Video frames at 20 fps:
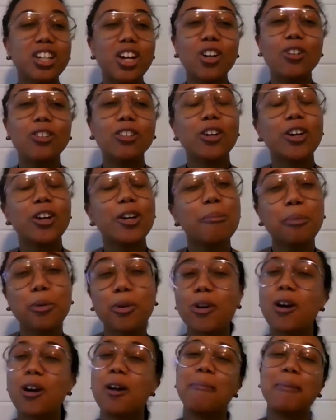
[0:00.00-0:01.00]
go
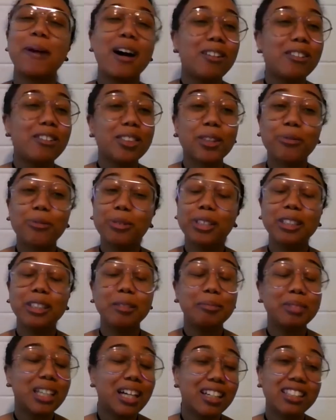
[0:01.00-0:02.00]
learn more about the
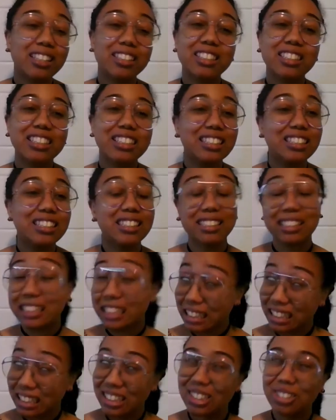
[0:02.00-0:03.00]
William Tucker
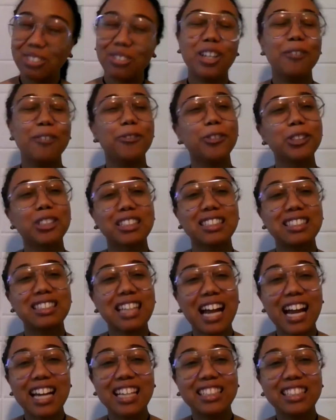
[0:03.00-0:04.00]
sixteen twenty-four
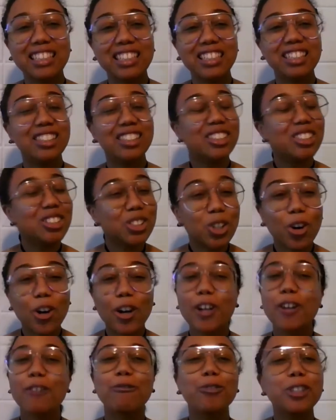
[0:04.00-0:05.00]
Society, the
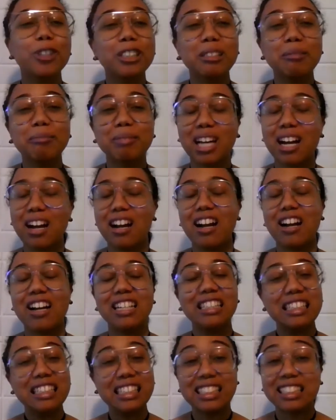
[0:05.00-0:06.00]
story of William
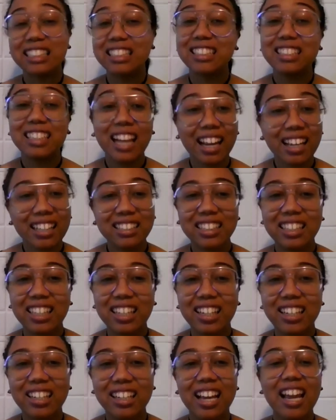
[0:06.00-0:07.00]
Tucker in sixteen
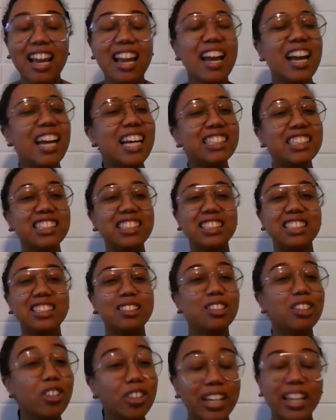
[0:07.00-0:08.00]
nineteen, and
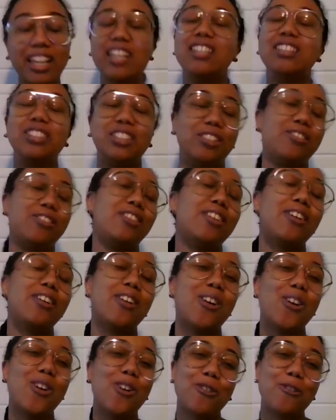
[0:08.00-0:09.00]
just look into
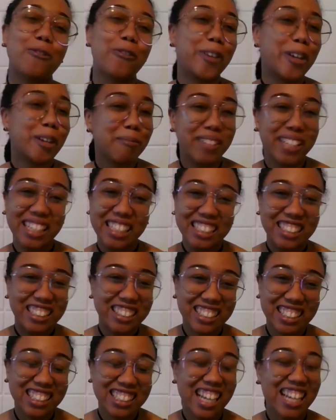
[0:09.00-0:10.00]
their own family
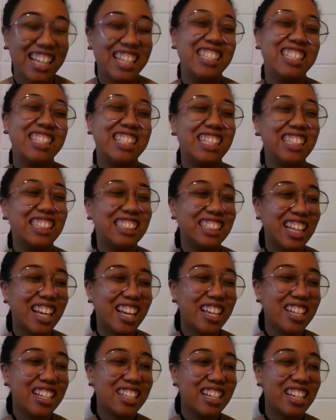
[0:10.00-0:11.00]
histories like you just
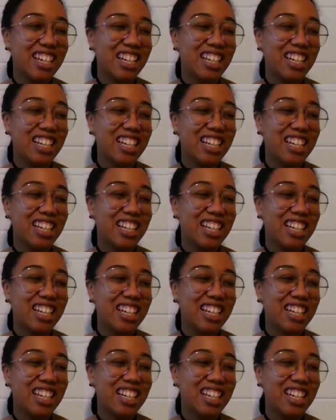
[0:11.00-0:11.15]
said.